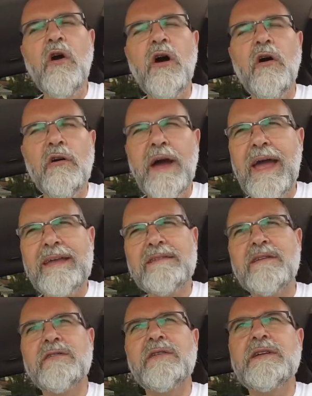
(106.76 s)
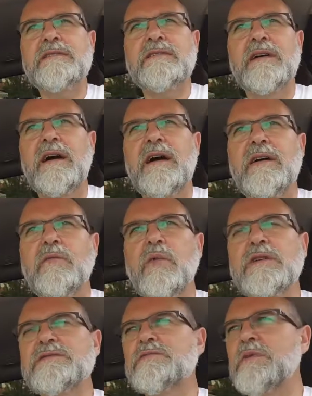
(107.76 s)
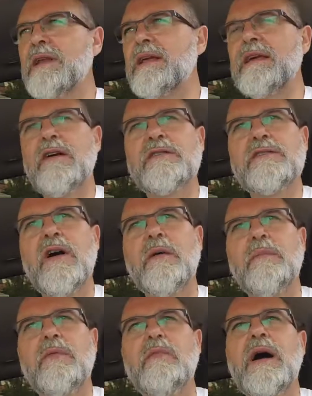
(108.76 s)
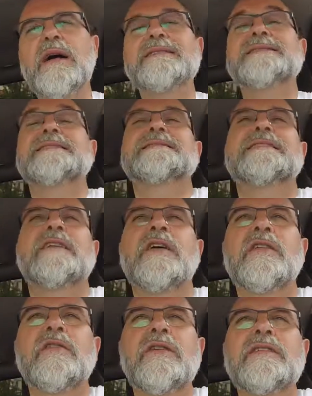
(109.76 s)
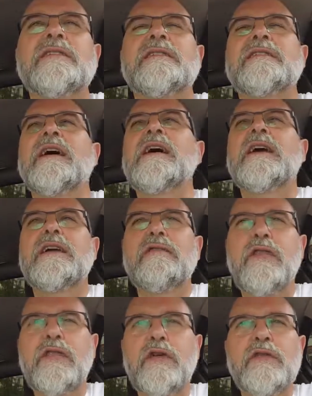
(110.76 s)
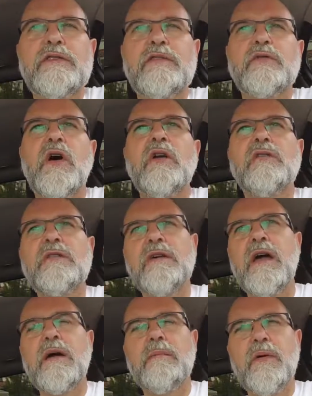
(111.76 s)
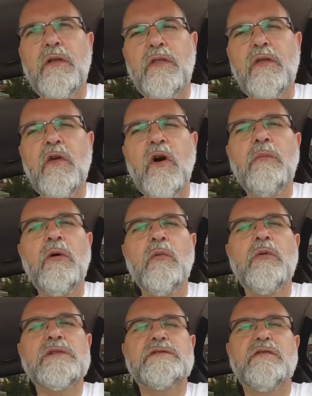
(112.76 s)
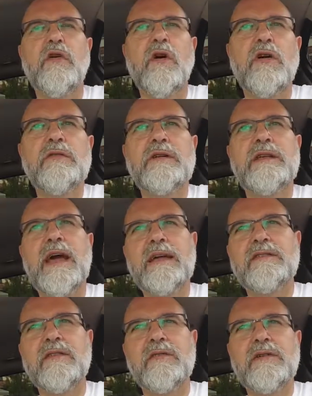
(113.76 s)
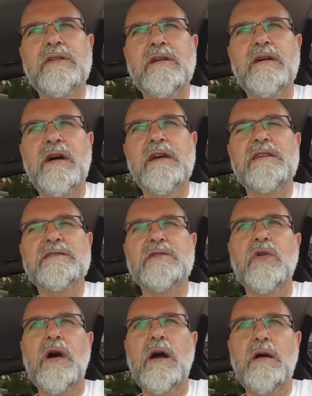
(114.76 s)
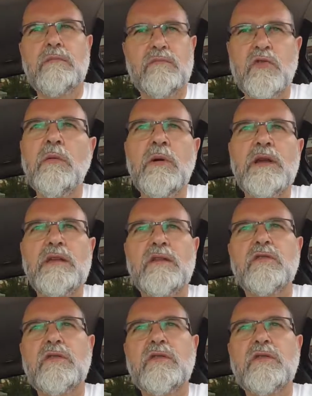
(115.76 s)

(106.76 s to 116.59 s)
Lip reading: Or 800 was really a top. Well, 1600 and even 3200, but the normal was 400, 800 ISO. Normally